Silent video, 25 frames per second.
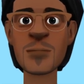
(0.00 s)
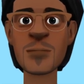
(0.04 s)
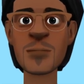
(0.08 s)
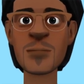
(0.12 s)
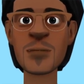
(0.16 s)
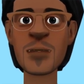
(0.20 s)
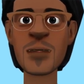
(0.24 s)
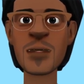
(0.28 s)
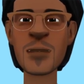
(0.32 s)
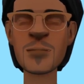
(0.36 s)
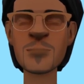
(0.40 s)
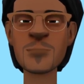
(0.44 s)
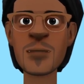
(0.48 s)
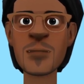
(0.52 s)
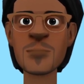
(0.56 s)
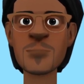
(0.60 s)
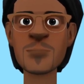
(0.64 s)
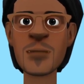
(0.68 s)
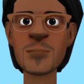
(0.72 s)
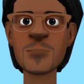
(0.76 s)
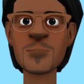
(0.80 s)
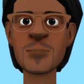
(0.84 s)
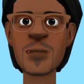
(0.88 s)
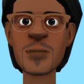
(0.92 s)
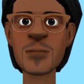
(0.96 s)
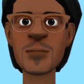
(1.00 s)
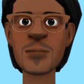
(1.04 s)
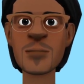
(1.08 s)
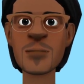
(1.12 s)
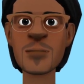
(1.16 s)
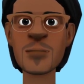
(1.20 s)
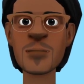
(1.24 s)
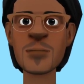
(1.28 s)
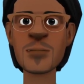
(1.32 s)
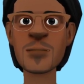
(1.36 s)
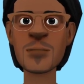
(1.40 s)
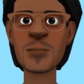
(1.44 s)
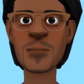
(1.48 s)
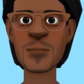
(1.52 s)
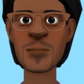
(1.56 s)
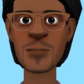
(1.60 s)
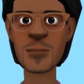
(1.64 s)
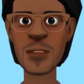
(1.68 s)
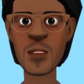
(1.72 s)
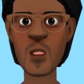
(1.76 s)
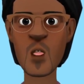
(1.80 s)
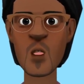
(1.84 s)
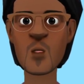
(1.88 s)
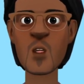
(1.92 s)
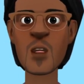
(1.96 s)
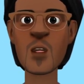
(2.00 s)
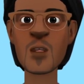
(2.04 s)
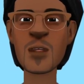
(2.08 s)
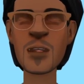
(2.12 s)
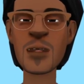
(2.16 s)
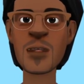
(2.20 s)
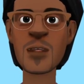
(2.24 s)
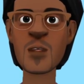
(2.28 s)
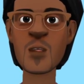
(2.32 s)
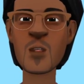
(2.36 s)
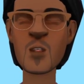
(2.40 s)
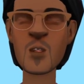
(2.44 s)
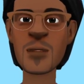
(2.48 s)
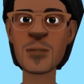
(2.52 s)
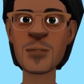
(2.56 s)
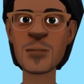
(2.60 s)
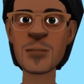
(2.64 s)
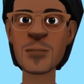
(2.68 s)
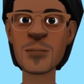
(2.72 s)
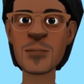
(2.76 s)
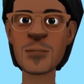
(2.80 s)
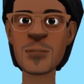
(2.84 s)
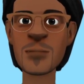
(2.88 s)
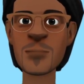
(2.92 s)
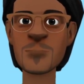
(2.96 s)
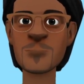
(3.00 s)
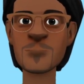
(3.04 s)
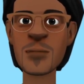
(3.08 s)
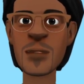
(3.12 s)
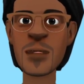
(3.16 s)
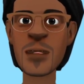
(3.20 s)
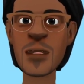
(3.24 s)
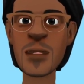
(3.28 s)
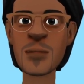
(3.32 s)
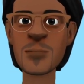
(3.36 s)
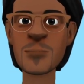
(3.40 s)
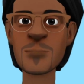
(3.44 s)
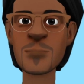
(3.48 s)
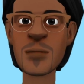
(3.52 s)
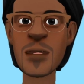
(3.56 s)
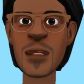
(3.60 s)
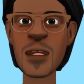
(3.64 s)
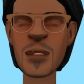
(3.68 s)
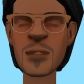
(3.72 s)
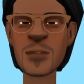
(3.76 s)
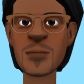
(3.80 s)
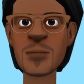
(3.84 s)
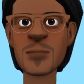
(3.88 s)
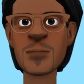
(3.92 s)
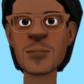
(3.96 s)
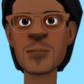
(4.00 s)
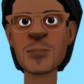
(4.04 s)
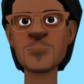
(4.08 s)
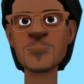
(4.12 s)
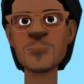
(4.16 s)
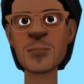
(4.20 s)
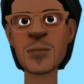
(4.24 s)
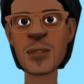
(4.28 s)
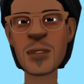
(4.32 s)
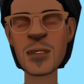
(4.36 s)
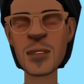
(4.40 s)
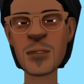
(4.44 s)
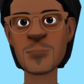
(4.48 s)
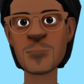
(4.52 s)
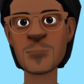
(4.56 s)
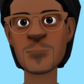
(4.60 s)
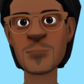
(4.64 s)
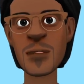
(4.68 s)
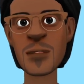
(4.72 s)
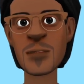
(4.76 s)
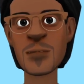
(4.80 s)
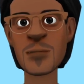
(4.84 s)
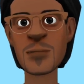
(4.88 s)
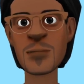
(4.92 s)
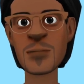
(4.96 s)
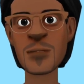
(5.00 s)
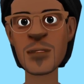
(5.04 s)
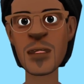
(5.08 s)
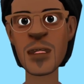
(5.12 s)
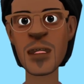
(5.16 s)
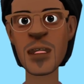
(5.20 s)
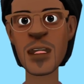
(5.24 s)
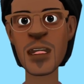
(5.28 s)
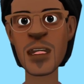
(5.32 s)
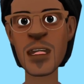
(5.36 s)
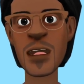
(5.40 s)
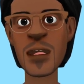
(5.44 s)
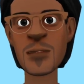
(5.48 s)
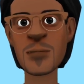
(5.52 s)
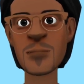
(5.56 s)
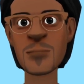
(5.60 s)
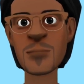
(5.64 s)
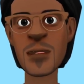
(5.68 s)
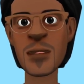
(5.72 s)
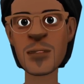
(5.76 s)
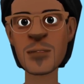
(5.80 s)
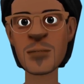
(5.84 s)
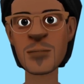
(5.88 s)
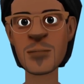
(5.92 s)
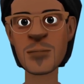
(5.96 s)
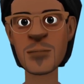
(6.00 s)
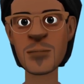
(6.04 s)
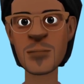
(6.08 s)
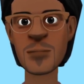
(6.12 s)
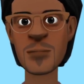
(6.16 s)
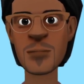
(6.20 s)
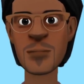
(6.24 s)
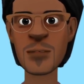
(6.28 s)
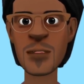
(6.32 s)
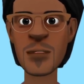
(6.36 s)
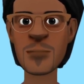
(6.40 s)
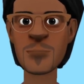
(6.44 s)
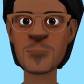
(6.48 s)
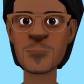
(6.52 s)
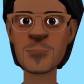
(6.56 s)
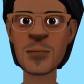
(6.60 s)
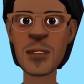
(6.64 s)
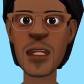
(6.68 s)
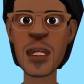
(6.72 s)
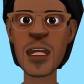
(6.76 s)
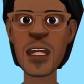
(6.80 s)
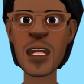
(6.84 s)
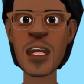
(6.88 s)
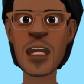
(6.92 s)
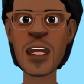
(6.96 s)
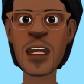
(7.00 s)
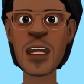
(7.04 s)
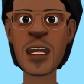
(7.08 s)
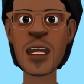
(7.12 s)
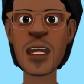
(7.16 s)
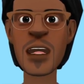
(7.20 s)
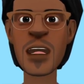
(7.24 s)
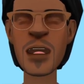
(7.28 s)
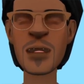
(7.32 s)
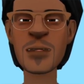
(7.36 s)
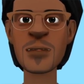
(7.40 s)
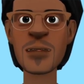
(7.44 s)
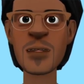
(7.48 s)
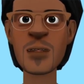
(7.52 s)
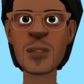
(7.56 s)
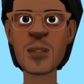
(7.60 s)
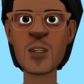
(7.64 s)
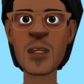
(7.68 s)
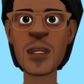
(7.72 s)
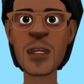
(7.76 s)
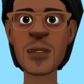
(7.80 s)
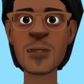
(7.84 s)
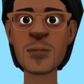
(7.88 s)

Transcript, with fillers: O B L I G A T I O N. Have you heard the word before?